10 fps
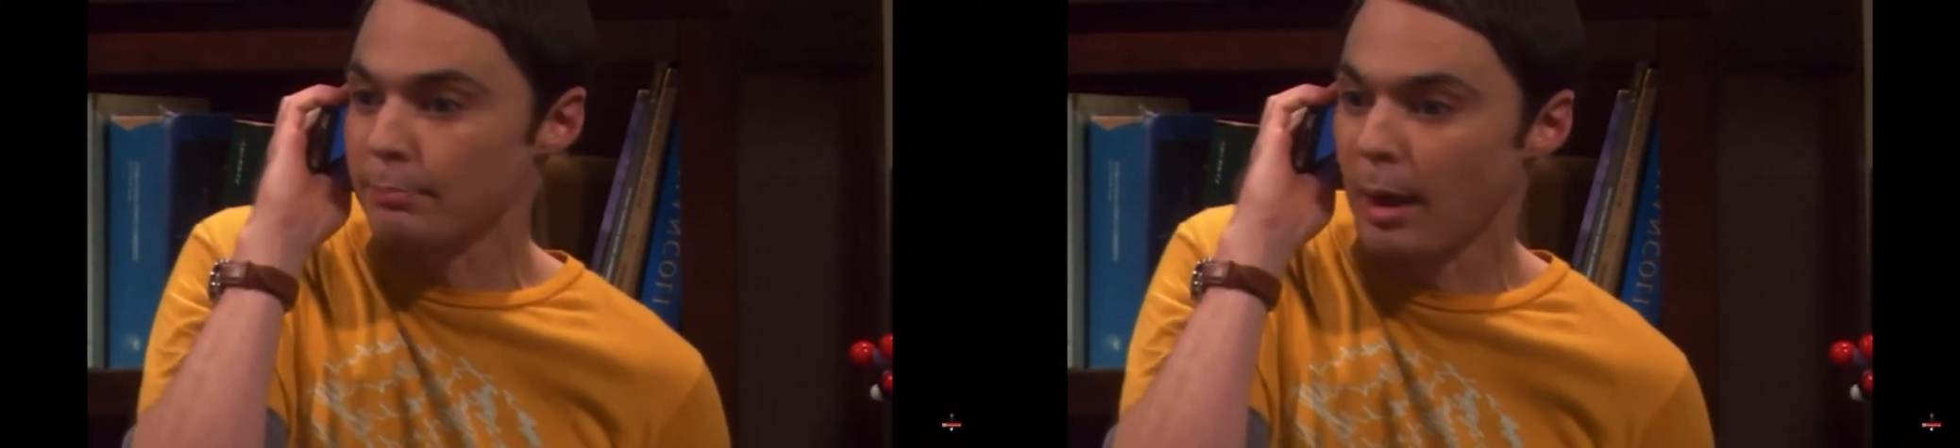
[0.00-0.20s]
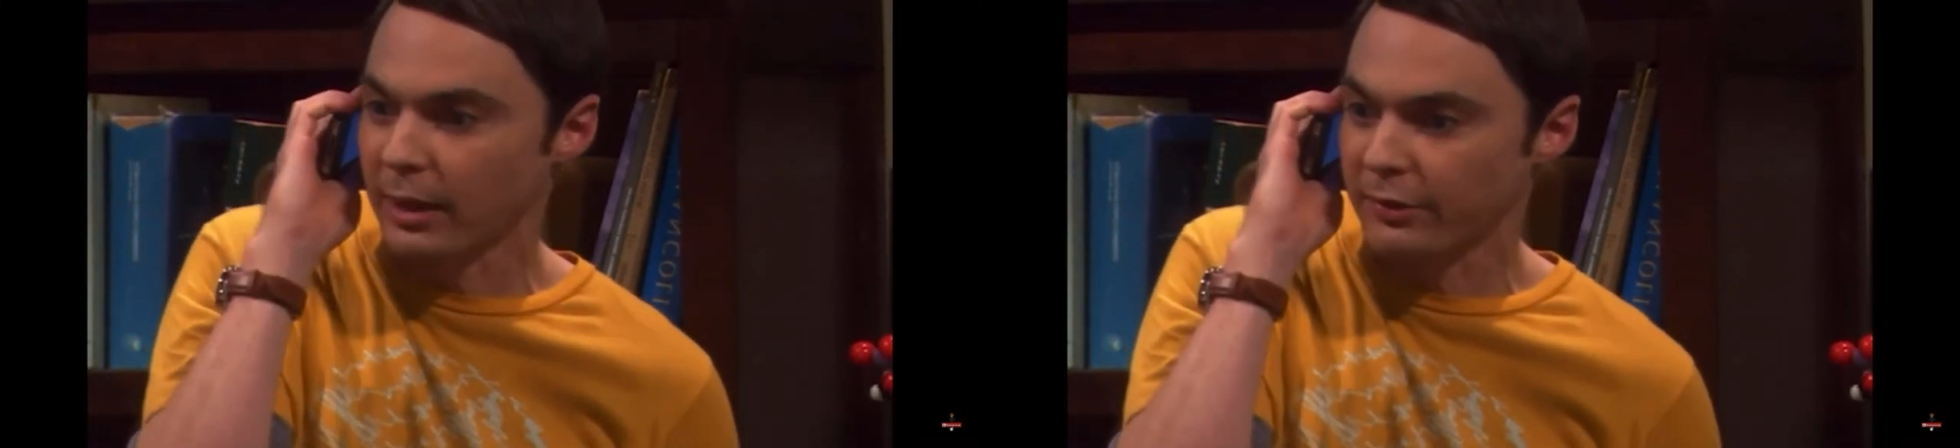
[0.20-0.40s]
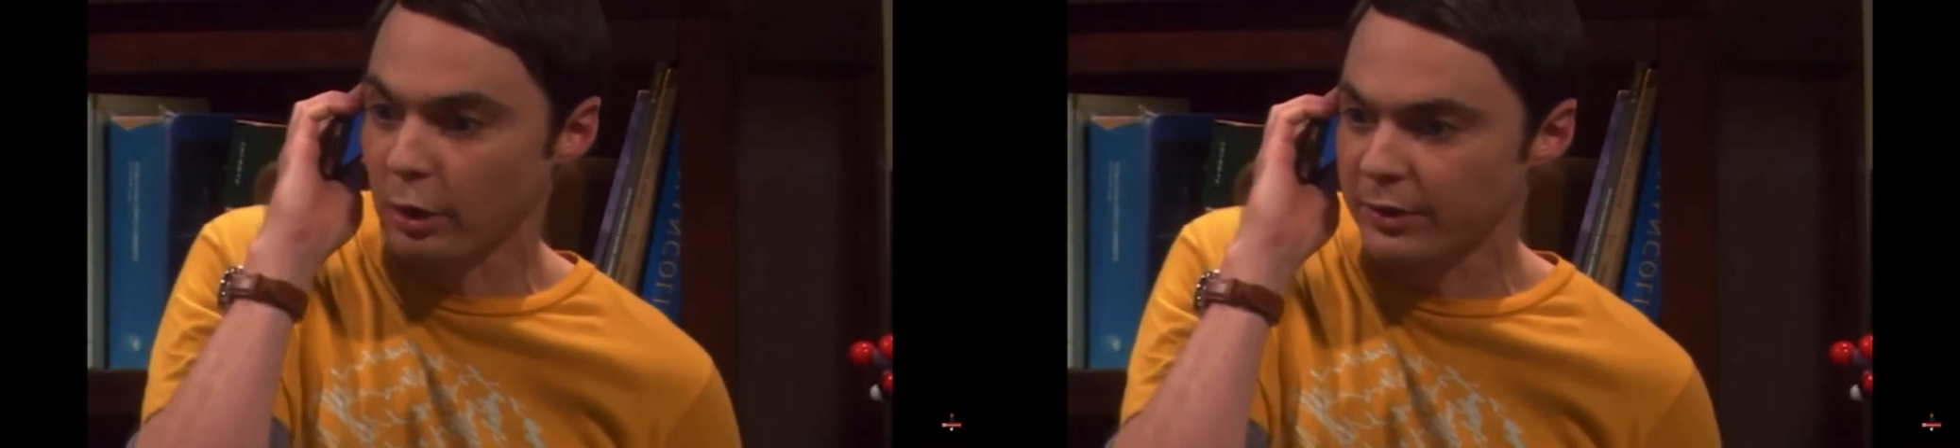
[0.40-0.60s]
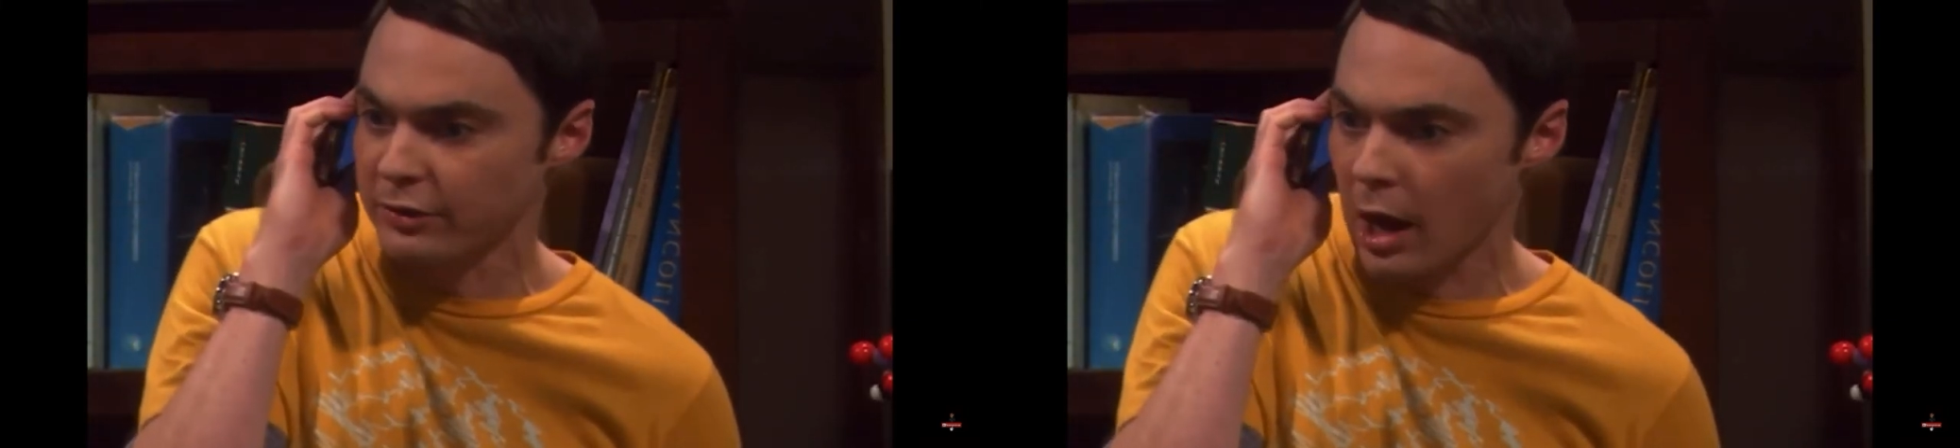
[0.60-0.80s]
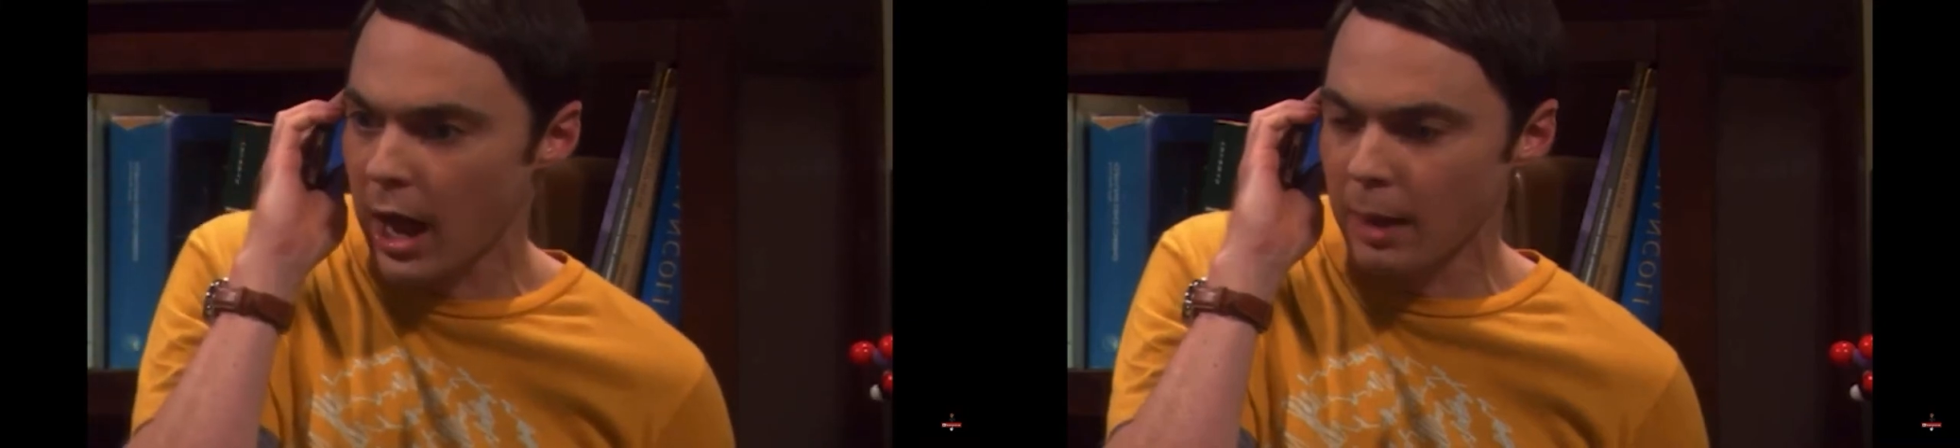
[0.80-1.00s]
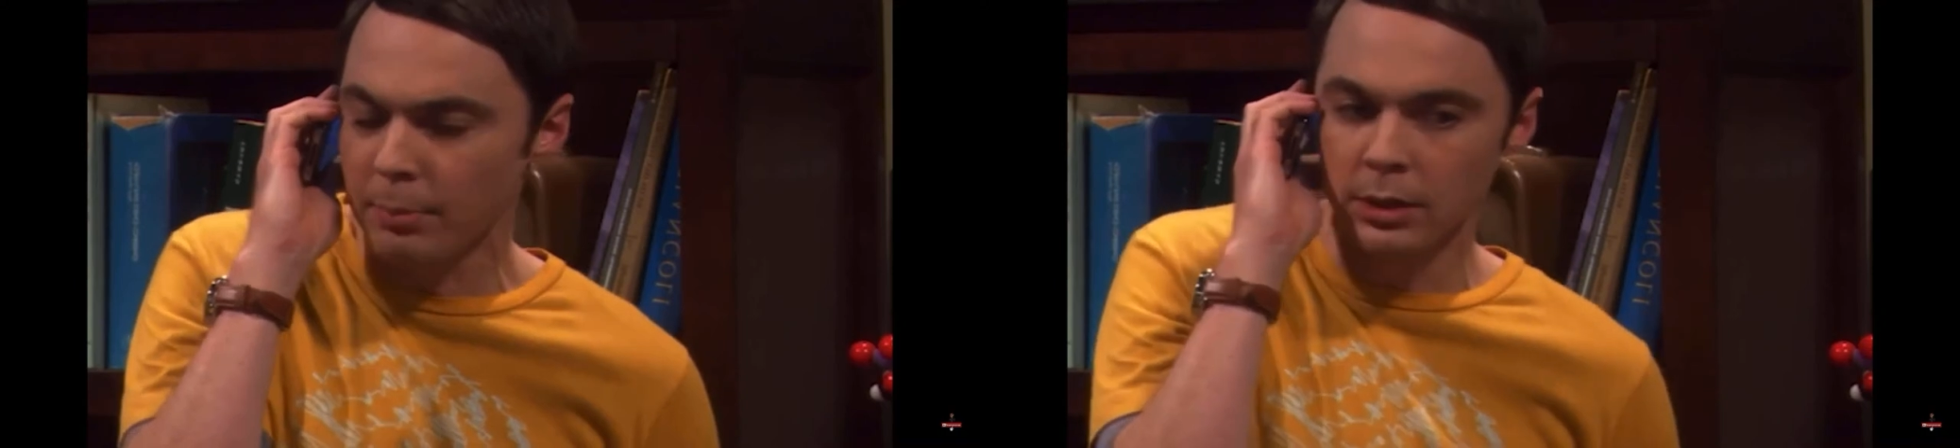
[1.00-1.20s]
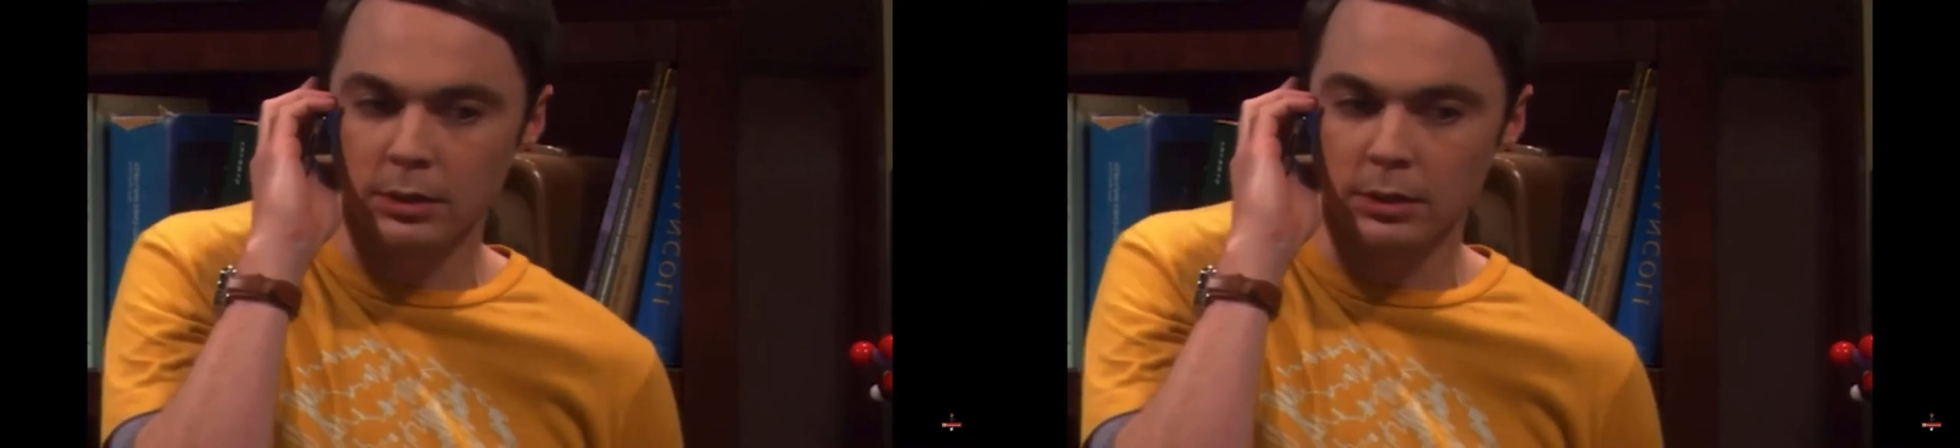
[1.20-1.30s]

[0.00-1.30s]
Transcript: public service job.